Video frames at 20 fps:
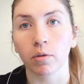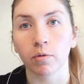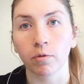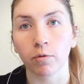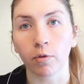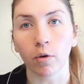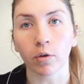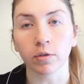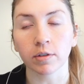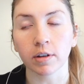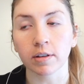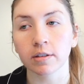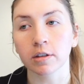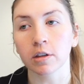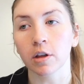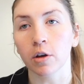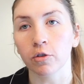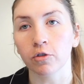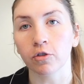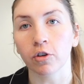full
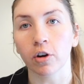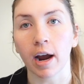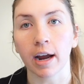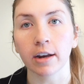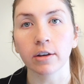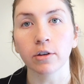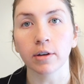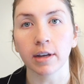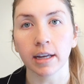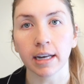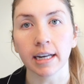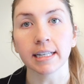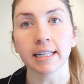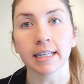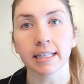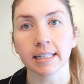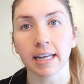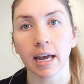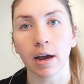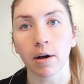disclosure, I do get a
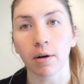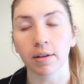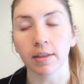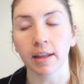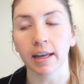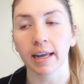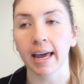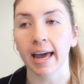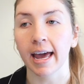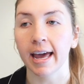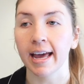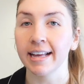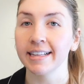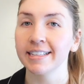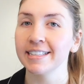discount on the kit.